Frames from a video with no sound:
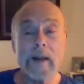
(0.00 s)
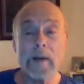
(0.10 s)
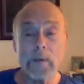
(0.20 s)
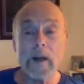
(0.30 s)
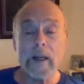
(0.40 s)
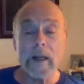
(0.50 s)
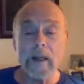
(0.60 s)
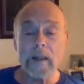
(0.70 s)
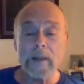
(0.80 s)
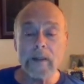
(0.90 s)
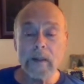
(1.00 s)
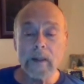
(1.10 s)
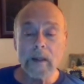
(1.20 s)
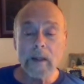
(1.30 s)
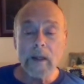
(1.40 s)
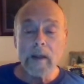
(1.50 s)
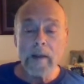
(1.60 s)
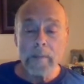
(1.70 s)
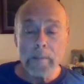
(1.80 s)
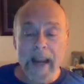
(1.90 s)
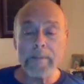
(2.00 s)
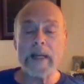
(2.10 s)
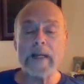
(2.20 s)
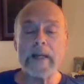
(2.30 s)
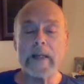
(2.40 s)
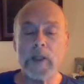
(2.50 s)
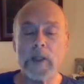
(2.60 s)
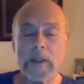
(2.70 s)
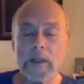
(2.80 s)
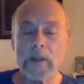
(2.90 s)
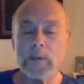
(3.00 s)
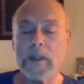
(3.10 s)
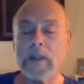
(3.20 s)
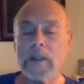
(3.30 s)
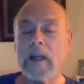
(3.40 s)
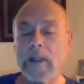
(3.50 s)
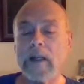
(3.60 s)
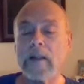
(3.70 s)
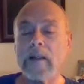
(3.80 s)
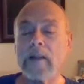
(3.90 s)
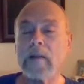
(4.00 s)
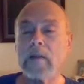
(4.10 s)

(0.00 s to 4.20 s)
It really is. It may be that Jesus was testing